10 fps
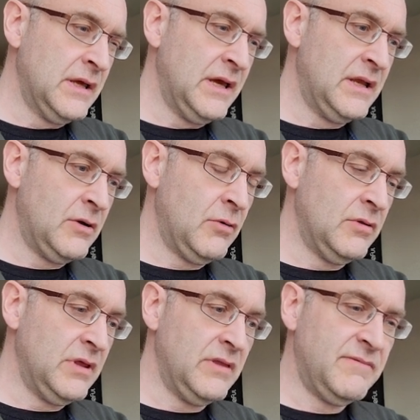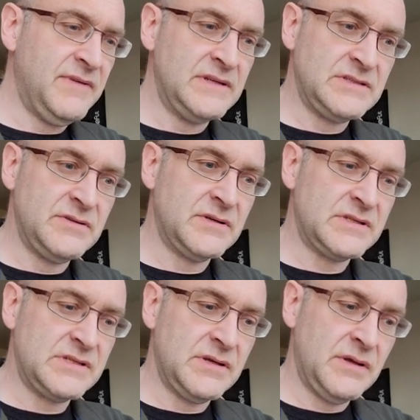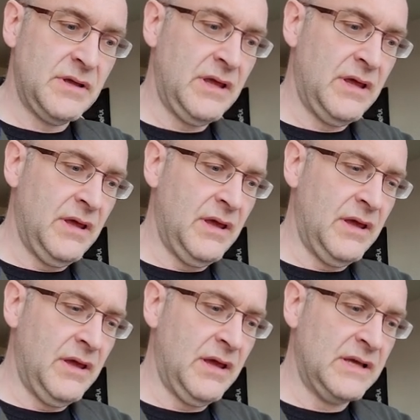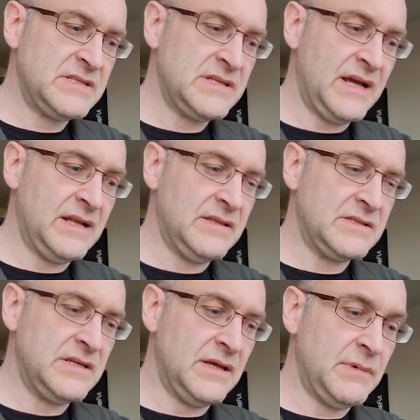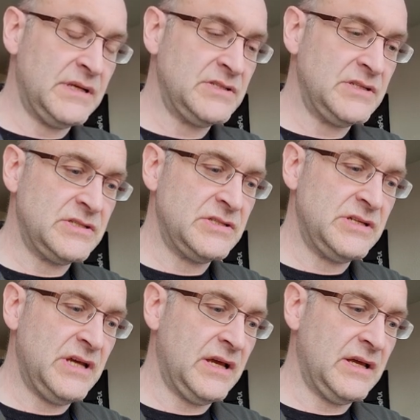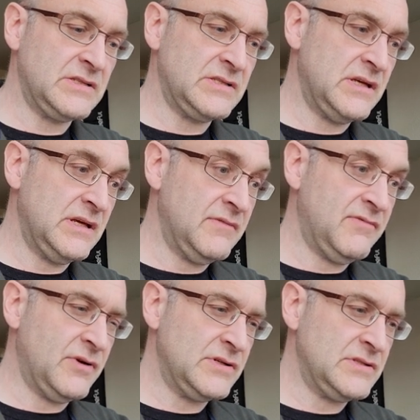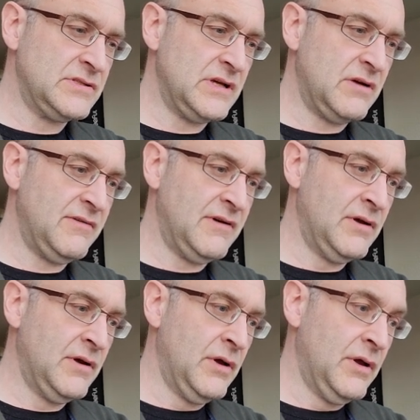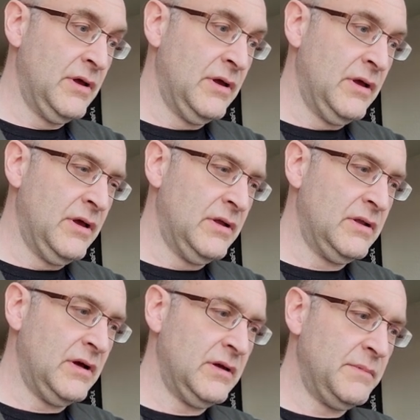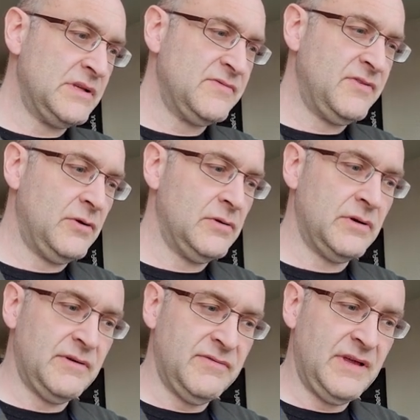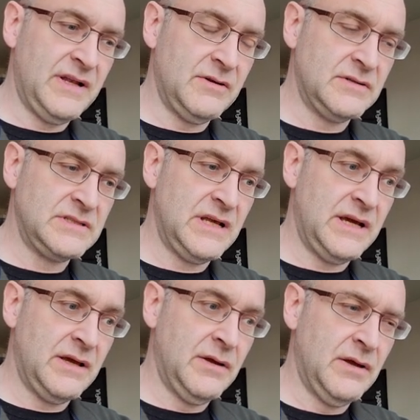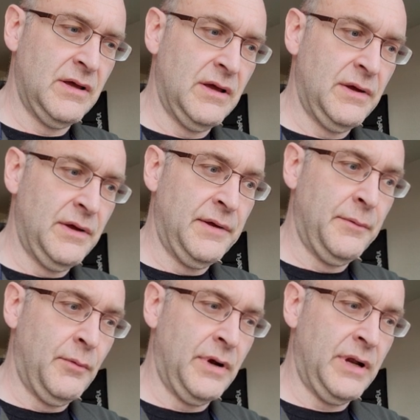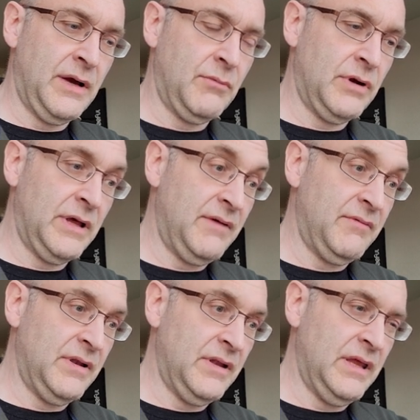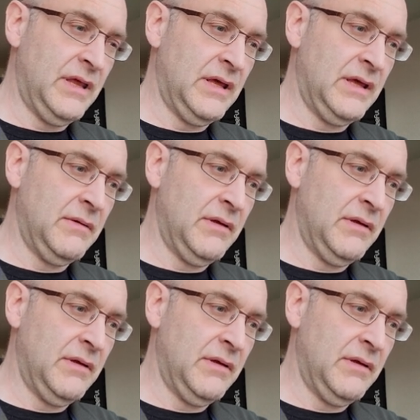And all the other things looks uh, exactly the same. Let's just check and see, for instance, our uh, documents folder, if that looks like what I would have in here.